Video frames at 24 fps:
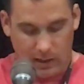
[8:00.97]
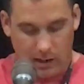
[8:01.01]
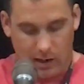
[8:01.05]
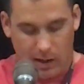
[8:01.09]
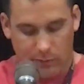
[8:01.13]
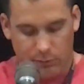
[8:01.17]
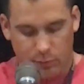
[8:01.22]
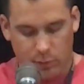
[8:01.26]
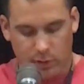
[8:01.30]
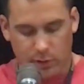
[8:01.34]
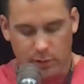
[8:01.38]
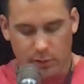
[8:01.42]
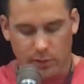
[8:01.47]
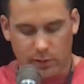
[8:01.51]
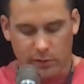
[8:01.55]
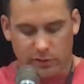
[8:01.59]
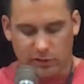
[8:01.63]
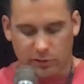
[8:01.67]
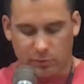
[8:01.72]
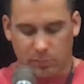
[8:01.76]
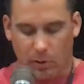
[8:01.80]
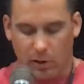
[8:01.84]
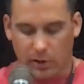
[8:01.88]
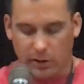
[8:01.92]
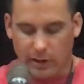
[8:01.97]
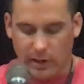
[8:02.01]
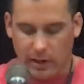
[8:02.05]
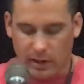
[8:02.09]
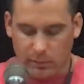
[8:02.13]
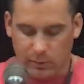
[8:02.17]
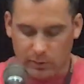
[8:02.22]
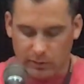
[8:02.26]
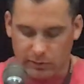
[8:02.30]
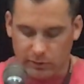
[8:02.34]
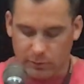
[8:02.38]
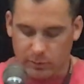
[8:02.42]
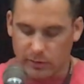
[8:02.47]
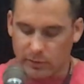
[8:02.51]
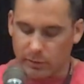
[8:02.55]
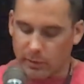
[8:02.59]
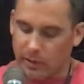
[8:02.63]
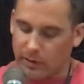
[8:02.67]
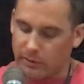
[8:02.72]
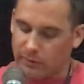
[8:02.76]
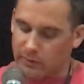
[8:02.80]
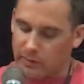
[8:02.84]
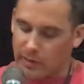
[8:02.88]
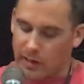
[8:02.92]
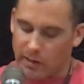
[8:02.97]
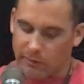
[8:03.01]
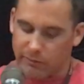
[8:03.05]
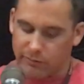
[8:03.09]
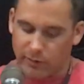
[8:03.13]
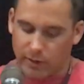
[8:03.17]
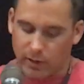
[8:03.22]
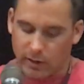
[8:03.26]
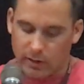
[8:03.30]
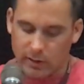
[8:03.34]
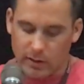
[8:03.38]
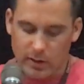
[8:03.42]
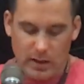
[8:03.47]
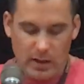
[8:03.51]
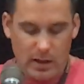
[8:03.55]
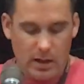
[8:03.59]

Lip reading: Everyone knew us as party animals that would do anything to have fun,